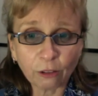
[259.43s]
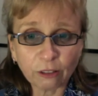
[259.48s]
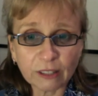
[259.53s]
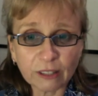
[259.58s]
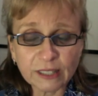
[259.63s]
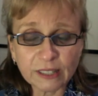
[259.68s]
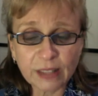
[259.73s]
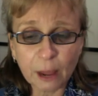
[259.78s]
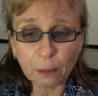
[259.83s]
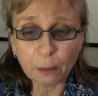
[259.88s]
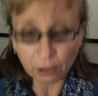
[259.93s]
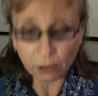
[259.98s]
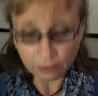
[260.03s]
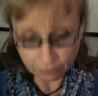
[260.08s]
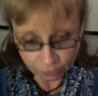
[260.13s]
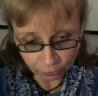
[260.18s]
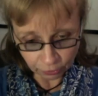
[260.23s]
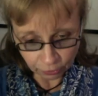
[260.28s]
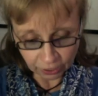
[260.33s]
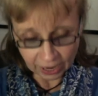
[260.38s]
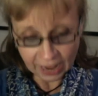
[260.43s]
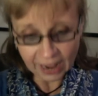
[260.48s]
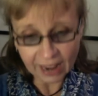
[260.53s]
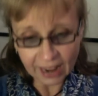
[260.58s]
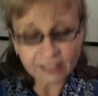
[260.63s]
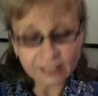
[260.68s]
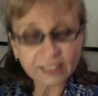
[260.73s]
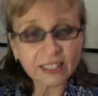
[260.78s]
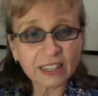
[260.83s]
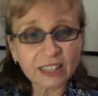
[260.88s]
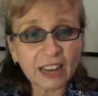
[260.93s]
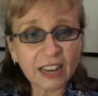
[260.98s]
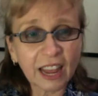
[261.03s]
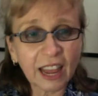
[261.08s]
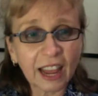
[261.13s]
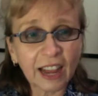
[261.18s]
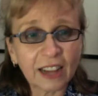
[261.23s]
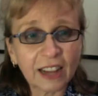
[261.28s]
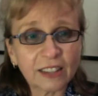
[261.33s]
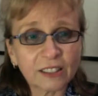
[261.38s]
For example, if you're on hands and
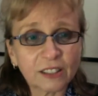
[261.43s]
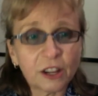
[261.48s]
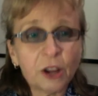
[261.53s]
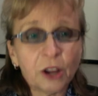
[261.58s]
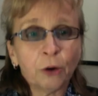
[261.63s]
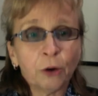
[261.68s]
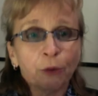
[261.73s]
knees,